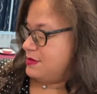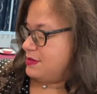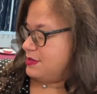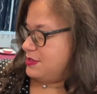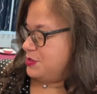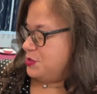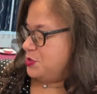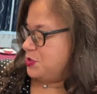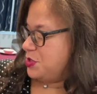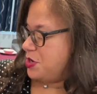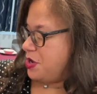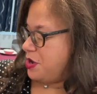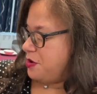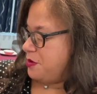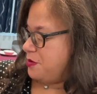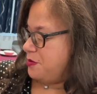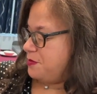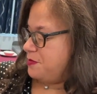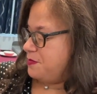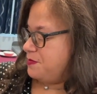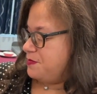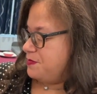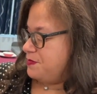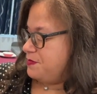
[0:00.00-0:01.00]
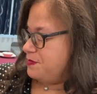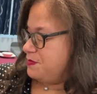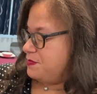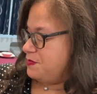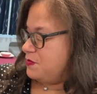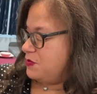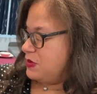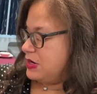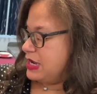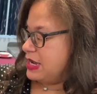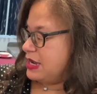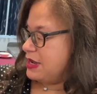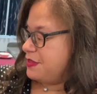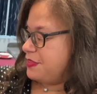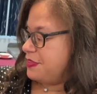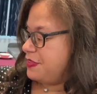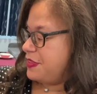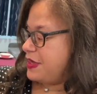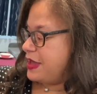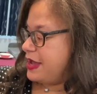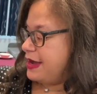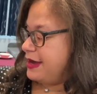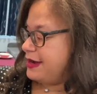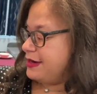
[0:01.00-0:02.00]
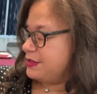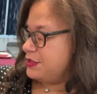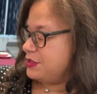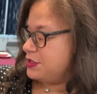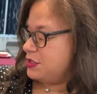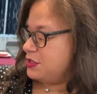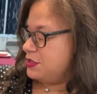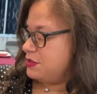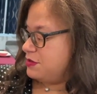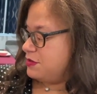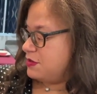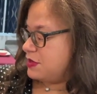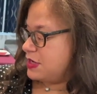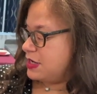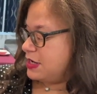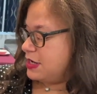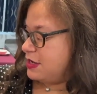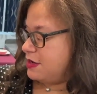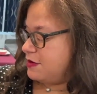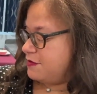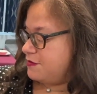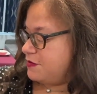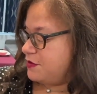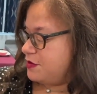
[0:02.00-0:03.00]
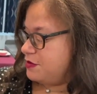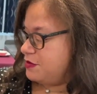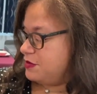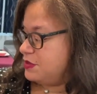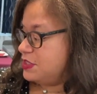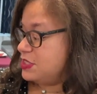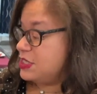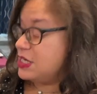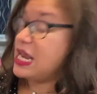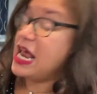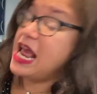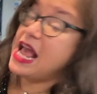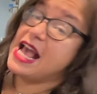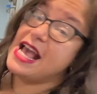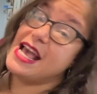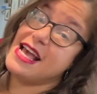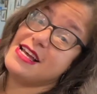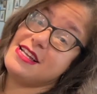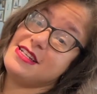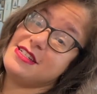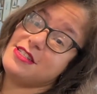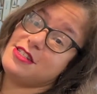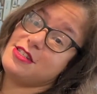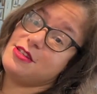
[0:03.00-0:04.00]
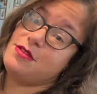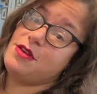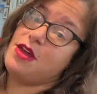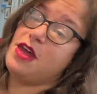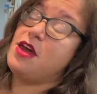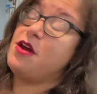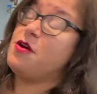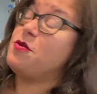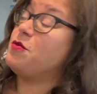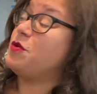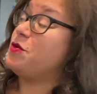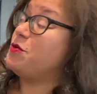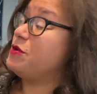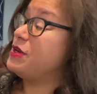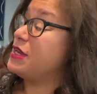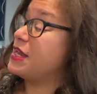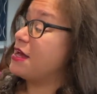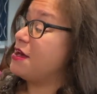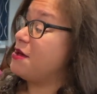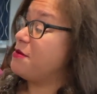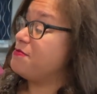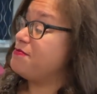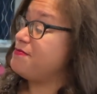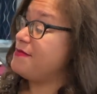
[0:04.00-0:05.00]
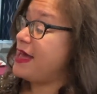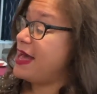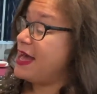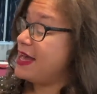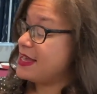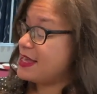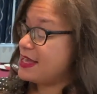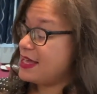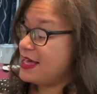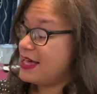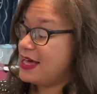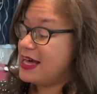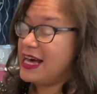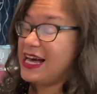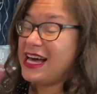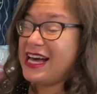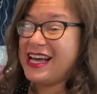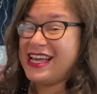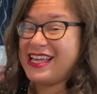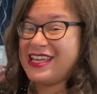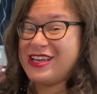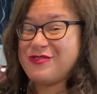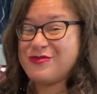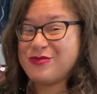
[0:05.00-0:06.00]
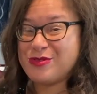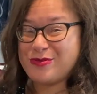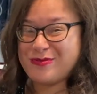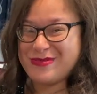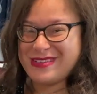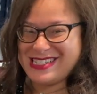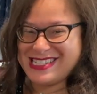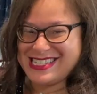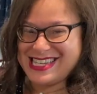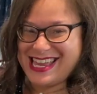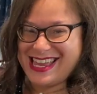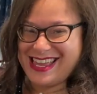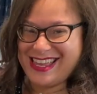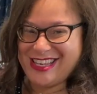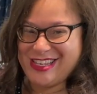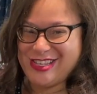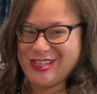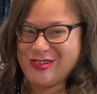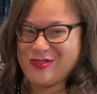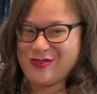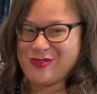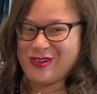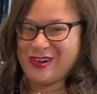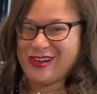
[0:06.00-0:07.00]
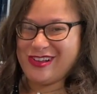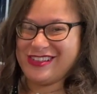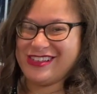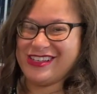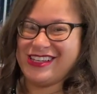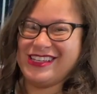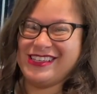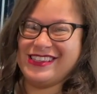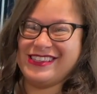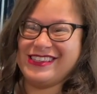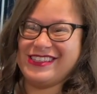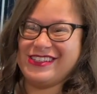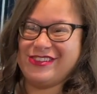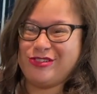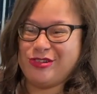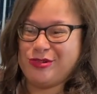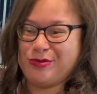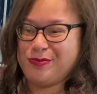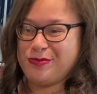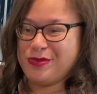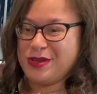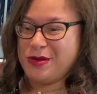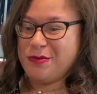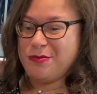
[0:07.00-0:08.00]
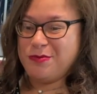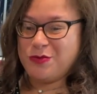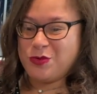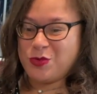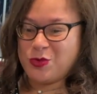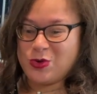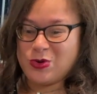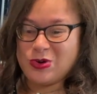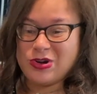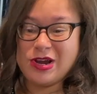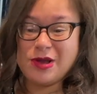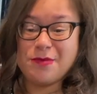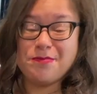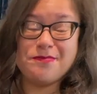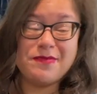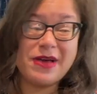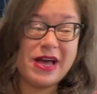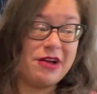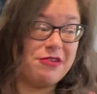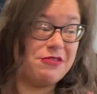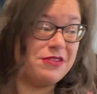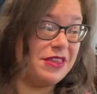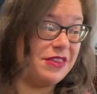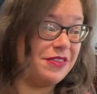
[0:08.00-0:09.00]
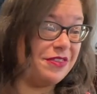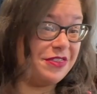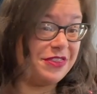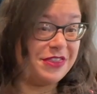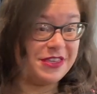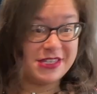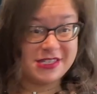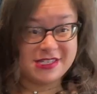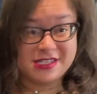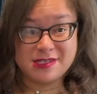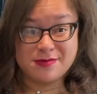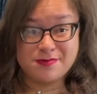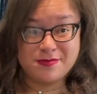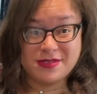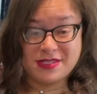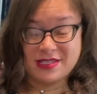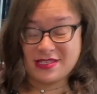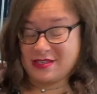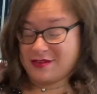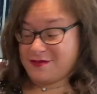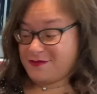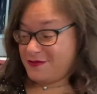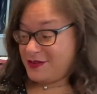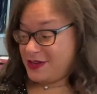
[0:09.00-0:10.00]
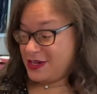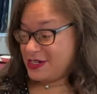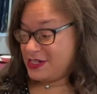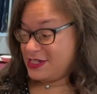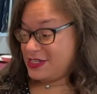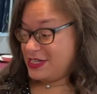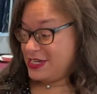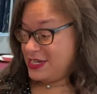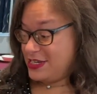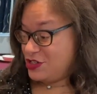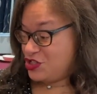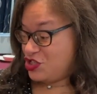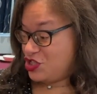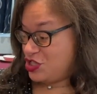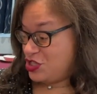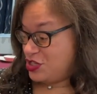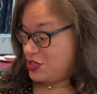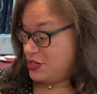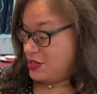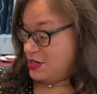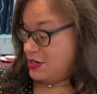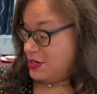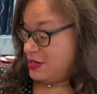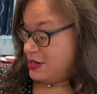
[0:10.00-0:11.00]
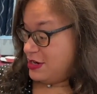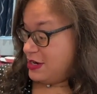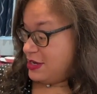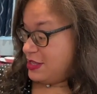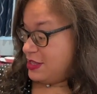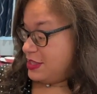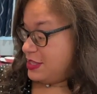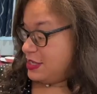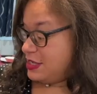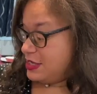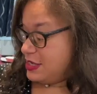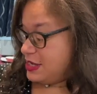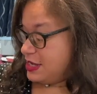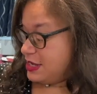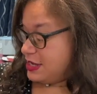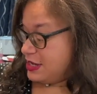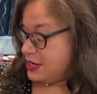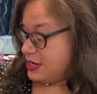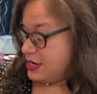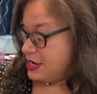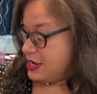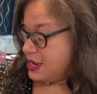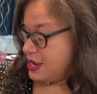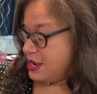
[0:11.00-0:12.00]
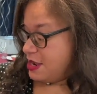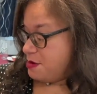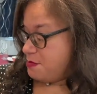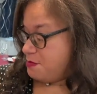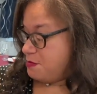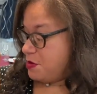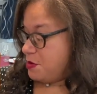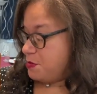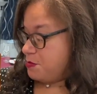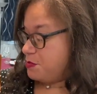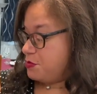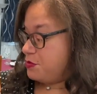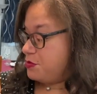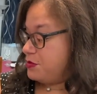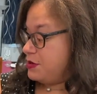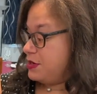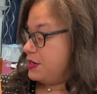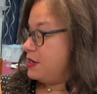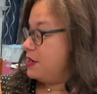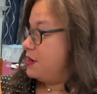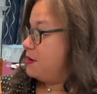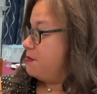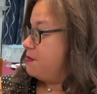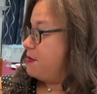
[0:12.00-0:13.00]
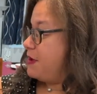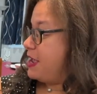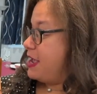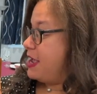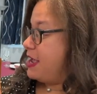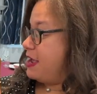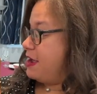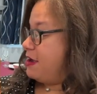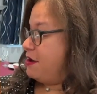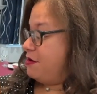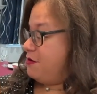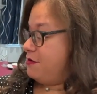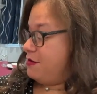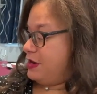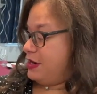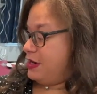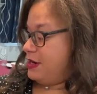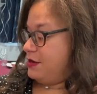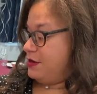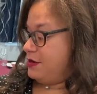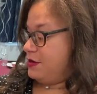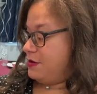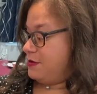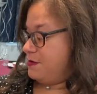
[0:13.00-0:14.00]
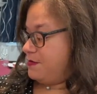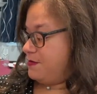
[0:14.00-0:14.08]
So we got that covered. And when we come back, I will be telling you all a little bit more about this specific dish that I am preparing.